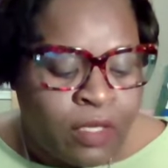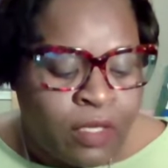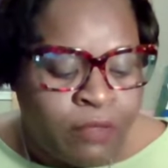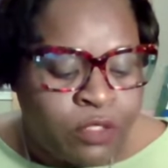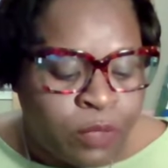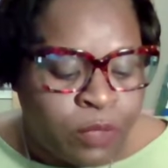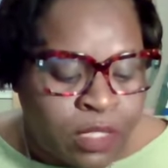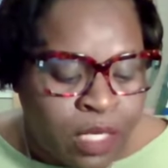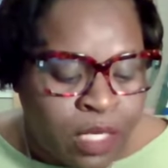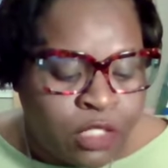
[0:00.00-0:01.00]
If this
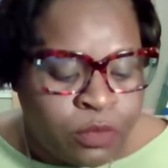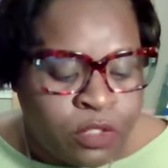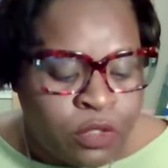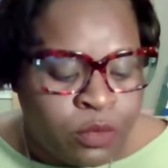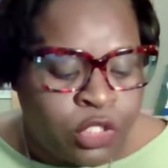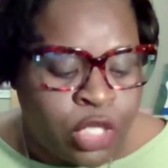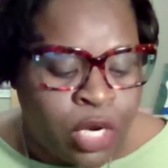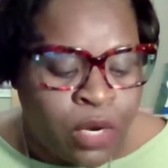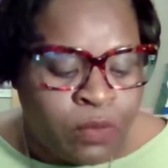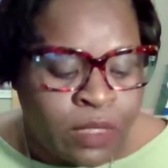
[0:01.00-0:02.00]
resonates with you,
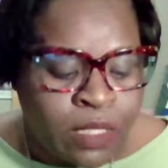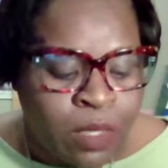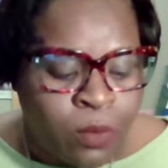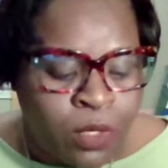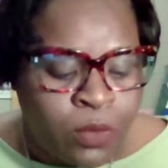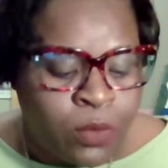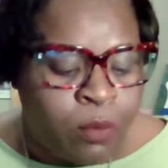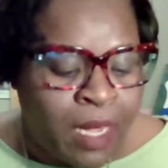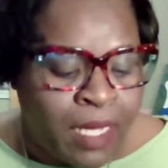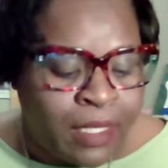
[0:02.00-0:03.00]
share with someone
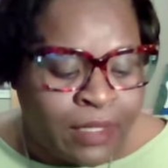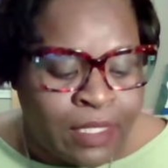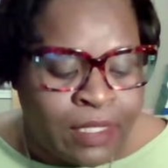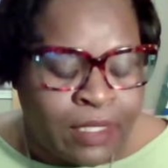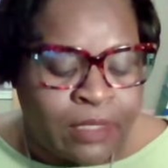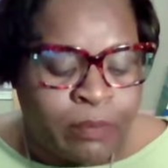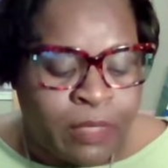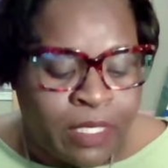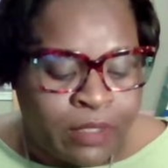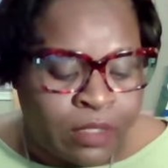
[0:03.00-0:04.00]
who might need this
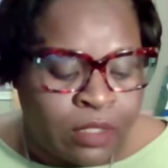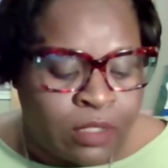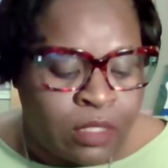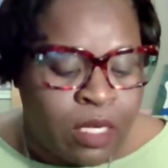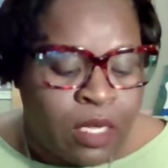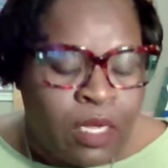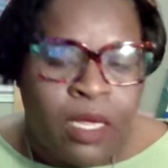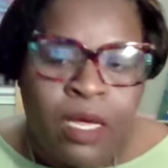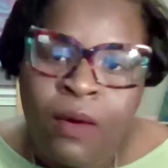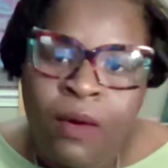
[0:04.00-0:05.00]
message.
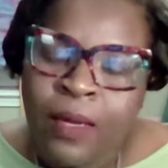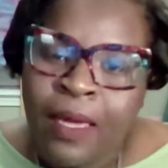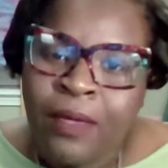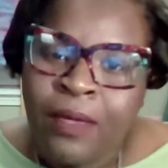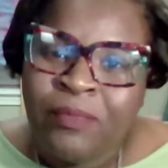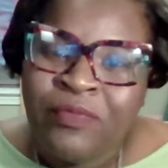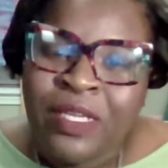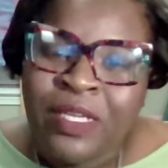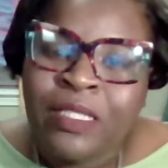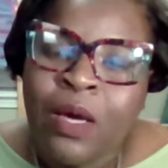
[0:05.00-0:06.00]
Okay.
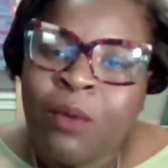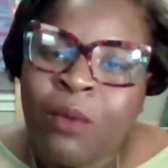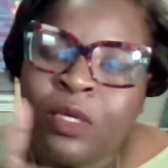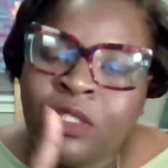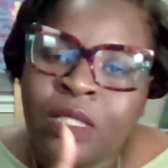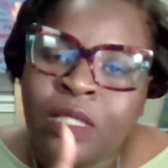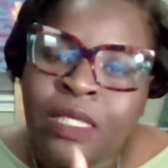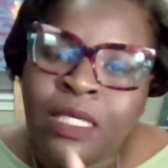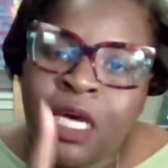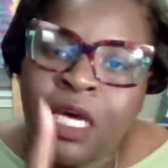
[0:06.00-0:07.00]
So I want you to
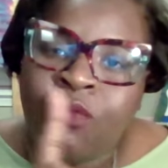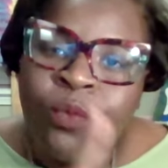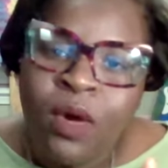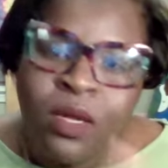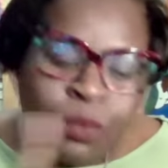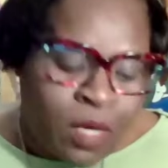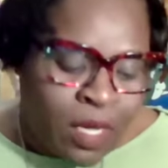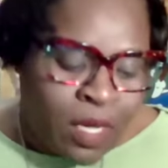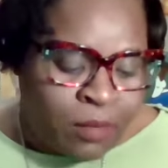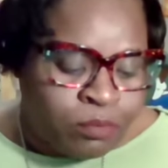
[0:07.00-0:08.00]
think of one
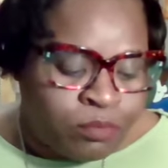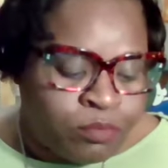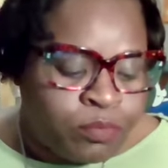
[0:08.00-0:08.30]
way